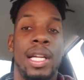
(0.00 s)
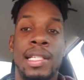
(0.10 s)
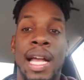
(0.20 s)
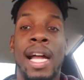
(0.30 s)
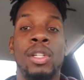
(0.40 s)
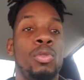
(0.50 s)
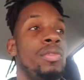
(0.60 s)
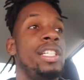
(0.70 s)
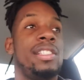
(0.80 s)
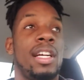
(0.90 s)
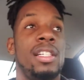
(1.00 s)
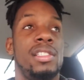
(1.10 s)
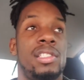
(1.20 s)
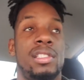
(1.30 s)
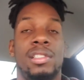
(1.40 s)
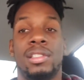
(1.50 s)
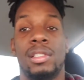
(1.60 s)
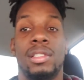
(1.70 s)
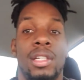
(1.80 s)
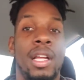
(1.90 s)
Is I do research.
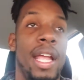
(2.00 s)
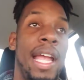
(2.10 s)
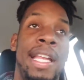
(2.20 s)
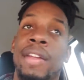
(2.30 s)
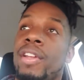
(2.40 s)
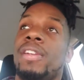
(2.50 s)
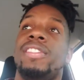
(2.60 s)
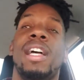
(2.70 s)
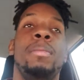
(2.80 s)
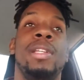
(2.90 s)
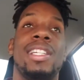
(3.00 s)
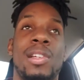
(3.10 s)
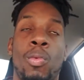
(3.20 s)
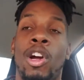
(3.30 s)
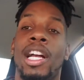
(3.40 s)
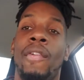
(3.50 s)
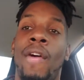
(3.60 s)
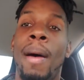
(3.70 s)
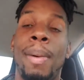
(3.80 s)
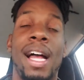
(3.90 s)
And even if something doesn't work, if
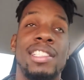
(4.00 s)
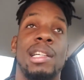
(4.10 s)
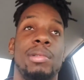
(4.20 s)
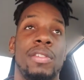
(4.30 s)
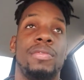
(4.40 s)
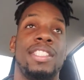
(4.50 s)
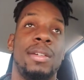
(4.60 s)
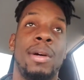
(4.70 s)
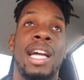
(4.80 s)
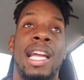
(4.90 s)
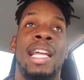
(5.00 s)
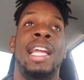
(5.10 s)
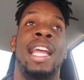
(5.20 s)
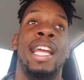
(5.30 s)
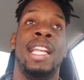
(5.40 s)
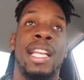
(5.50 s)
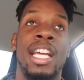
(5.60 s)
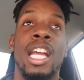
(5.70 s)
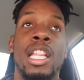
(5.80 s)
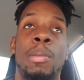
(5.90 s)
I buy something from somebody and
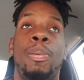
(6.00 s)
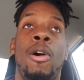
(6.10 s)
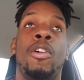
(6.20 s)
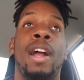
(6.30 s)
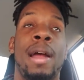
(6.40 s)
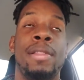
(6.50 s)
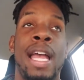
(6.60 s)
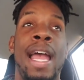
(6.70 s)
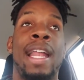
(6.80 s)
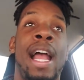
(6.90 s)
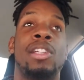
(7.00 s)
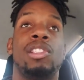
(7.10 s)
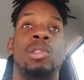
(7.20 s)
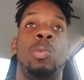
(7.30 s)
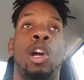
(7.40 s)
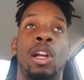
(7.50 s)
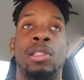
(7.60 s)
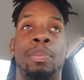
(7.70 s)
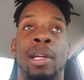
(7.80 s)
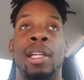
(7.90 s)
the program, that it actually
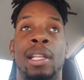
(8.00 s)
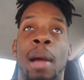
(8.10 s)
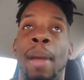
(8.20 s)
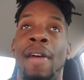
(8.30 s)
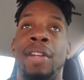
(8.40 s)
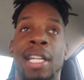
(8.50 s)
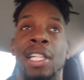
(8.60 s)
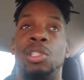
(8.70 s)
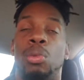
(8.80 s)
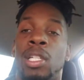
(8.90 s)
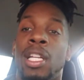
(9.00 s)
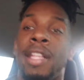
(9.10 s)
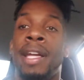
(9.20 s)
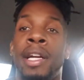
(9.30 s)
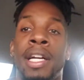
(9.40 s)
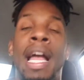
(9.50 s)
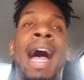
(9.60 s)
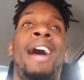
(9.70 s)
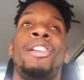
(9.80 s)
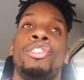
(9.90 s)
works, but I'm having an issue in another area,
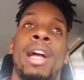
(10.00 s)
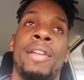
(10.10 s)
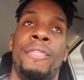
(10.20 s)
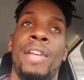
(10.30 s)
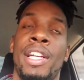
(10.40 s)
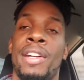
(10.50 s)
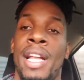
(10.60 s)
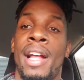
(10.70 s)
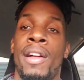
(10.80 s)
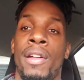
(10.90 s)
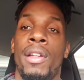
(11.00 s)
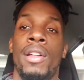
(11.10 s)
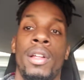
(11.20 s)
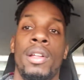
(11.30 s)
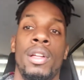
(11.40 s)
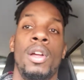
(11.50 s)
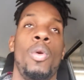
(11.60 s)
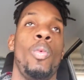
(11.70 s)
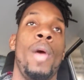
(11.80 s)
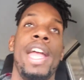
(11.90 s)
I'll try to figure it out
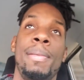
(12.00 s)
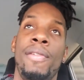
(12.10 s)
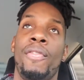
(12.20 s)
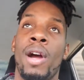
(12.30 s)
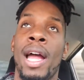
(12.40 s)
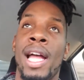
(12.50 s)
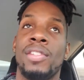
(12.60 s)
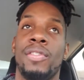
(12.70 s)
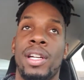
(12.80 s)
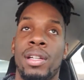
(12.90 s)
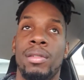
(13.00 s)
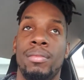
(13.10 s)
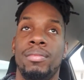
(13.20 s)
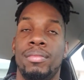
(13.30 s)
way before I ask for help.